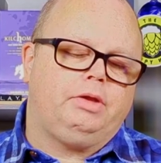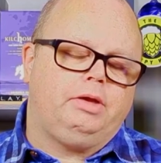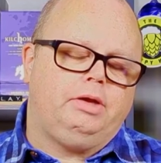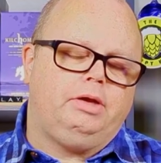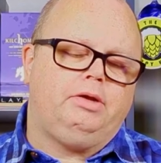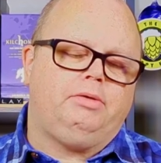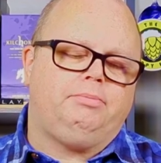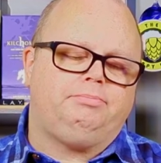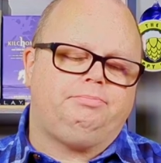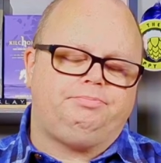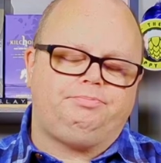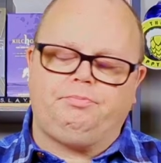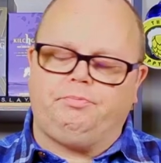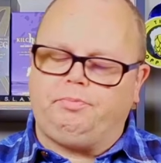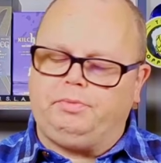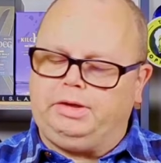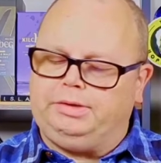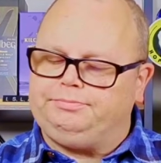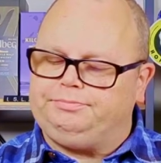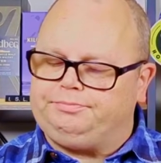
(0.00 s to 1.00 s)
No,
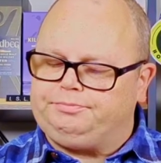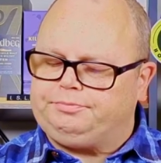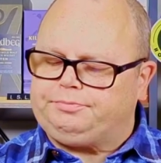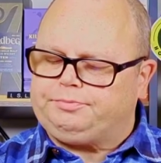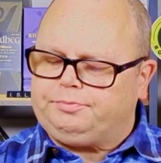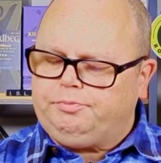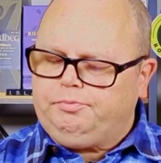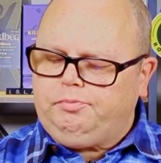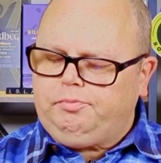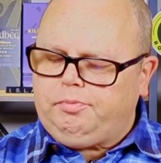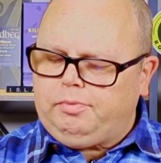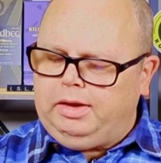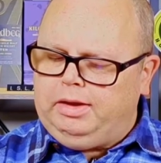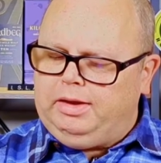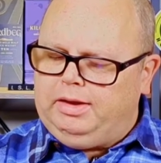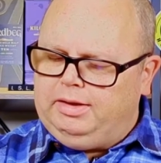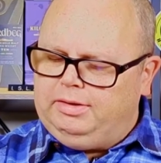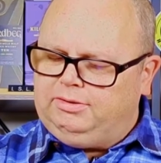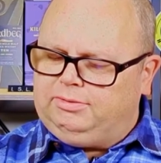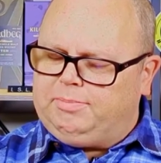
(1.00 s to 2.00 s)

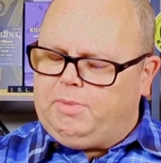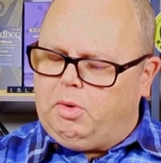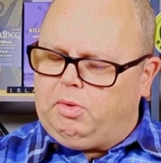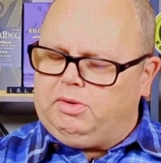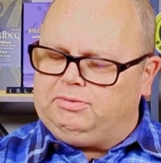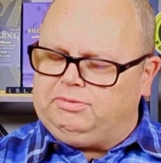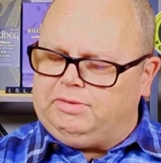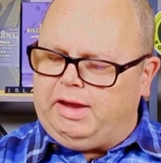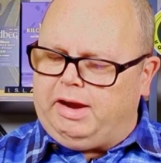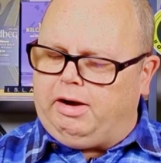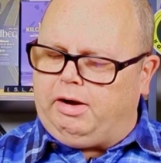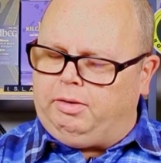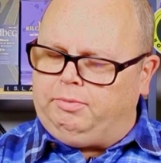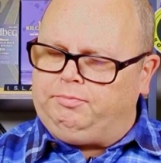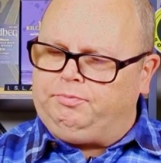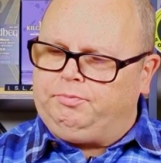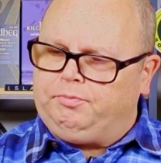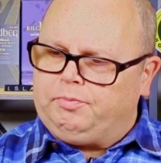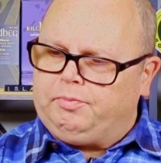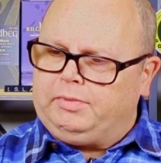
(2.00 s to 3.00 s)
smoke is
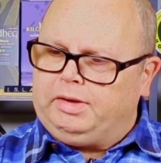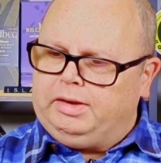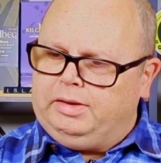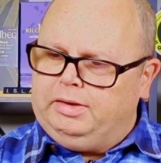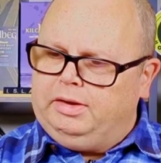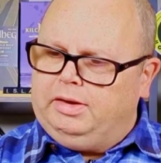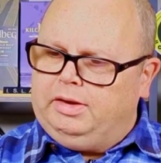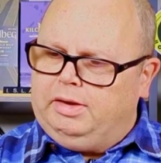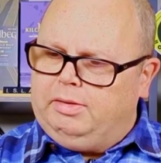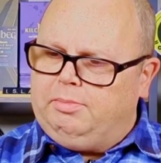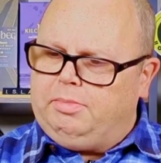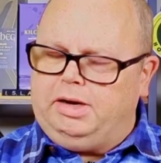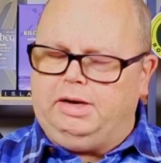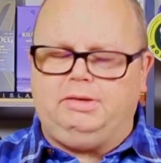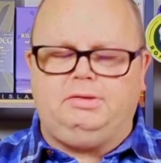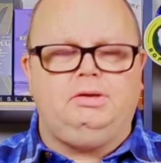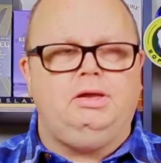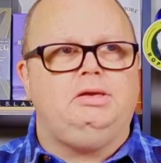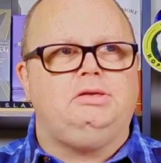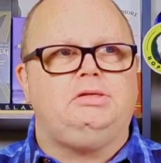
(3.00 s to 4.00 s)
there, but
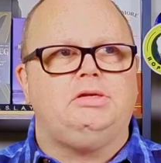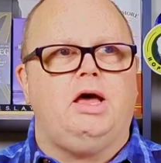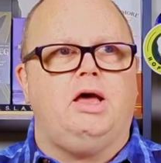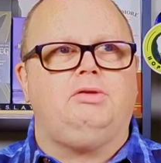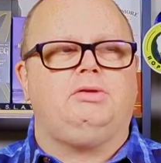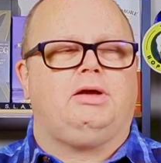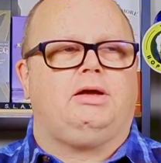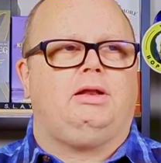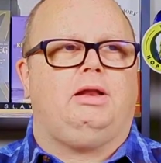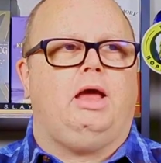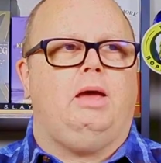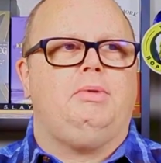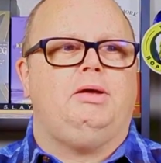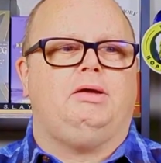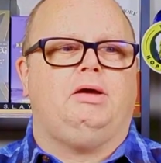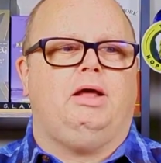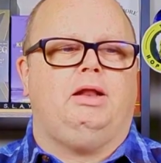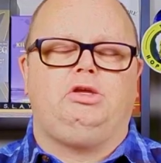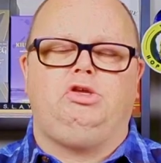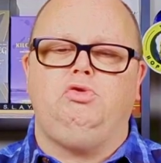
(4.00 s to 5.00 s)
it does
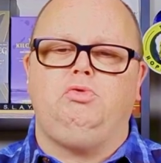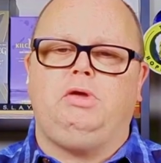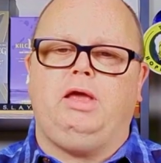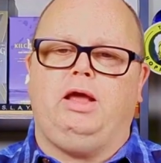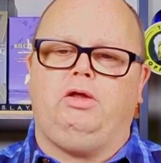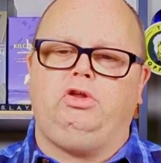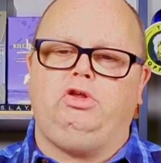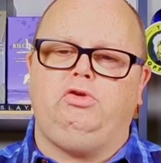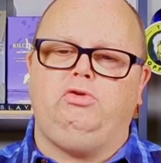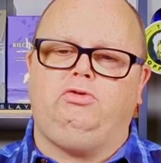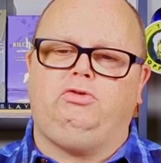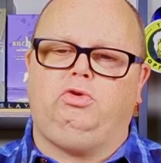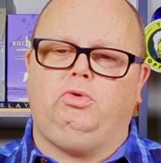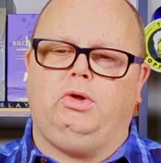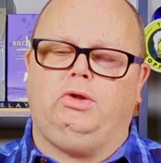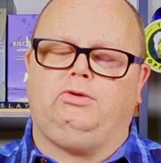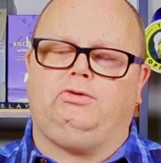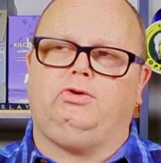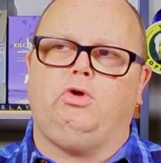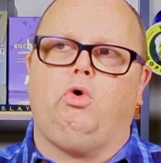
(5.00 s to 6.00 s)
acclimatize. Like you get used
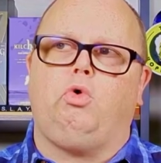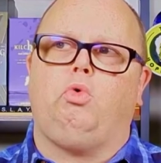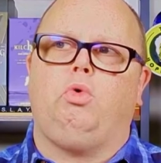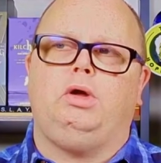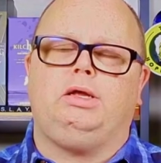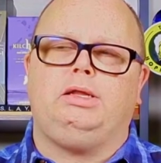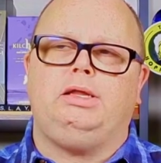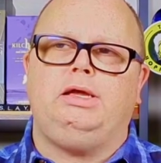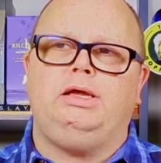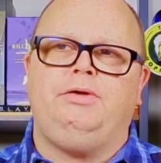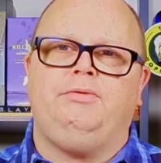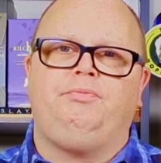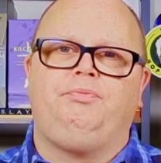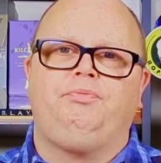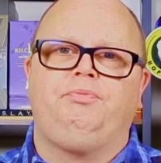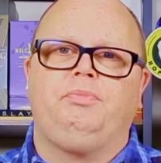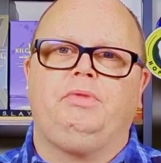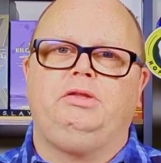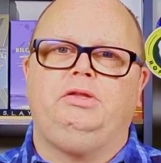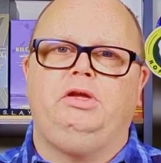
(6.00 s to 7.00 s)
to it so quickly.
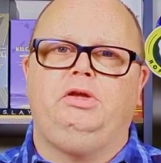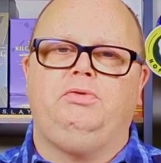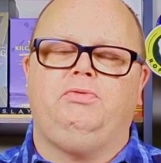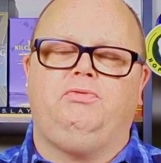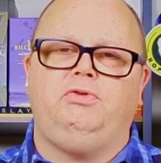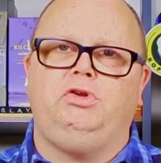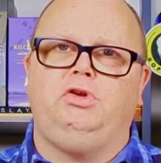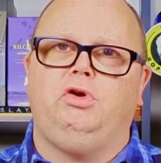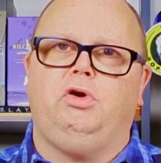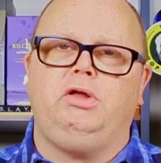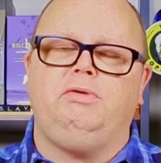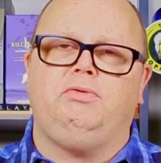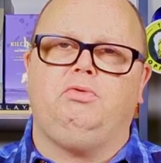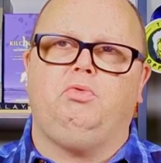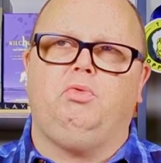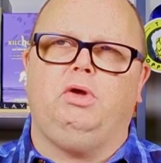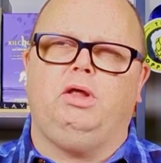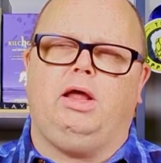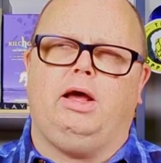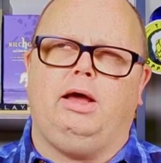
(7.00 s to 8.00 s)
You don't
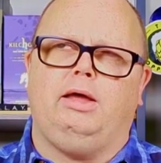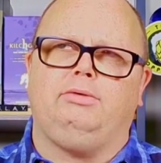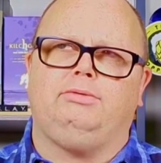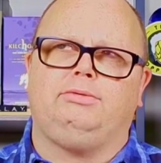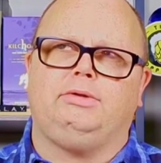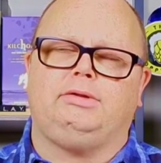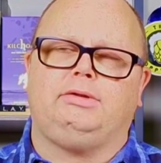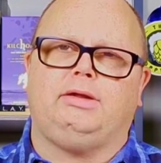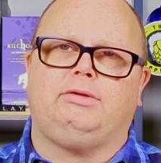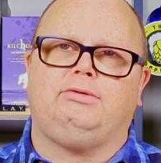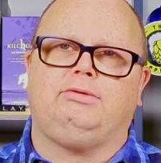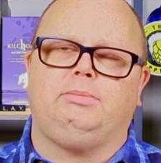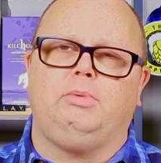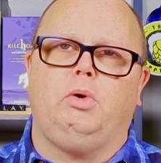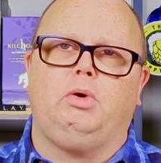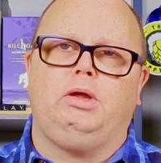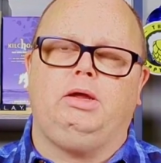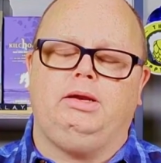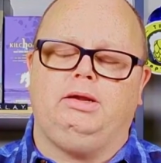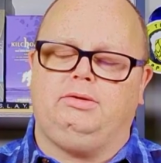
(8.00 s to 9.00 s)
even realize that
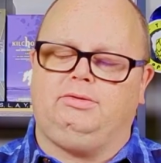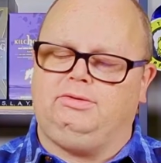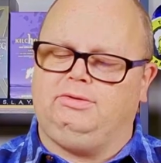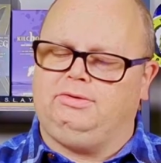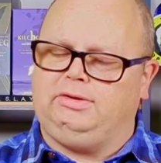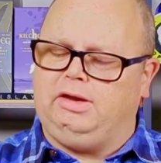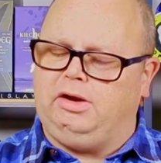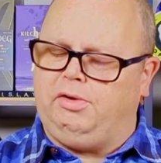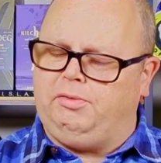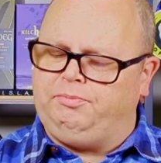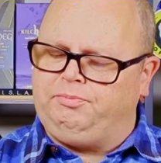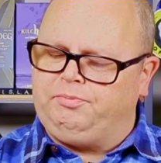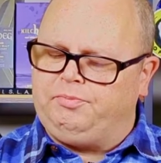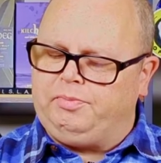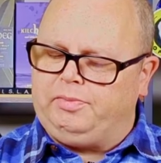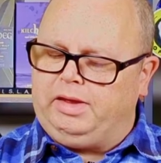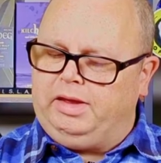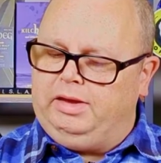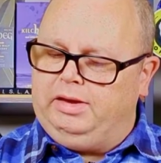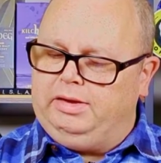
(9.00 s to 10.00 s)
smokiness is there.
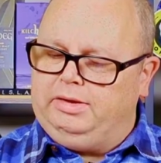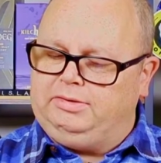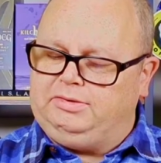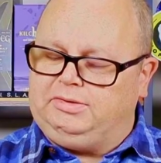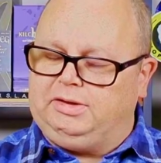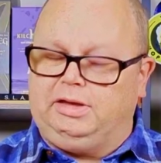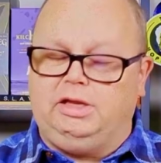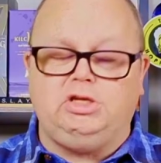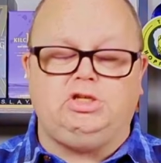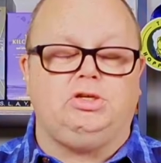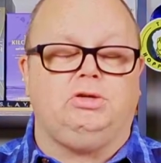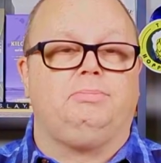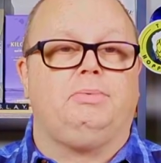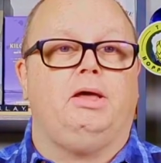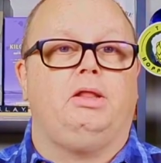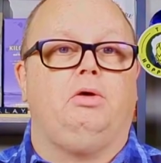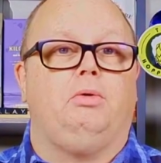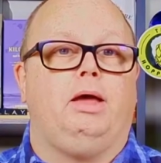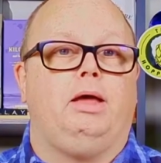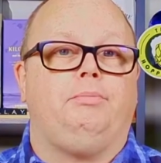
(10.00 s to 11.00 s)
It's delicious,
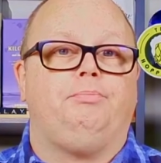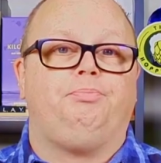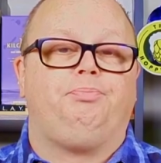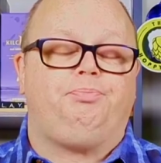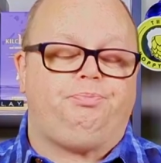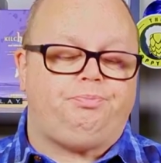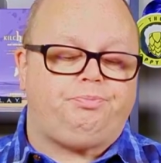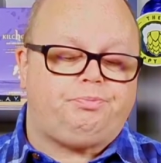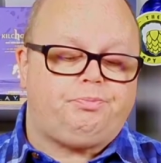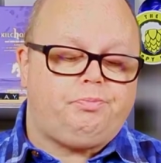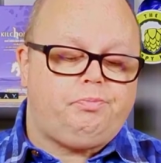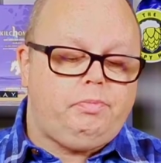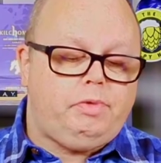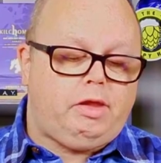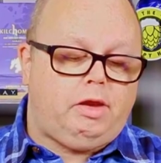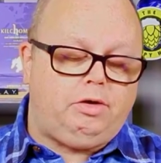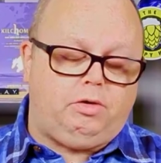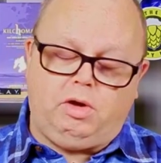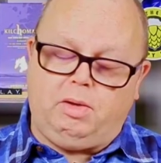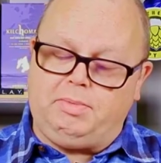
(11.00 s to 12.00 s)
by the way.
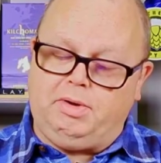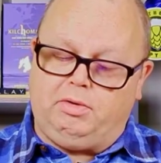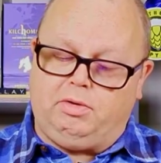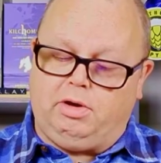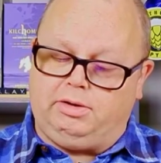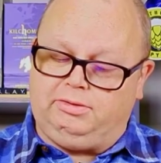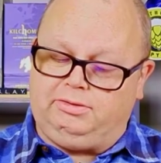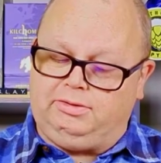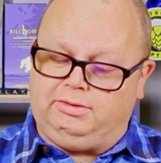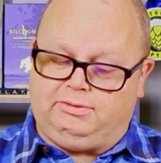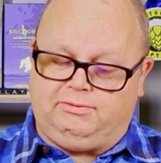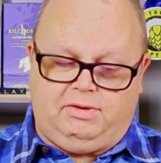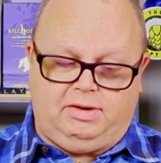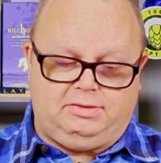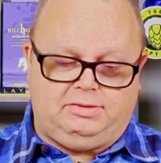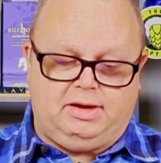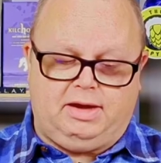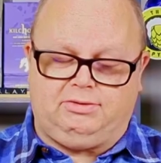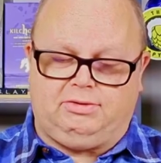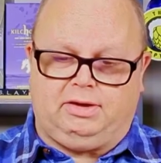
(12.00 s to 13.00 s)
Don't get me wrong, this is
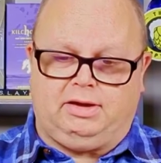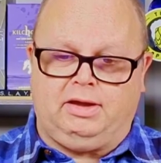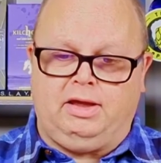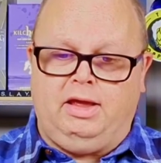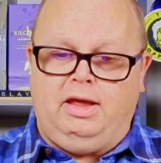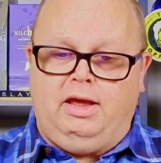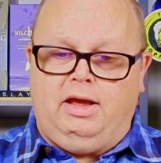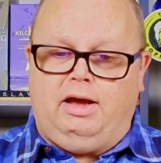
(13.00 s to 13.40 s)
fantastic.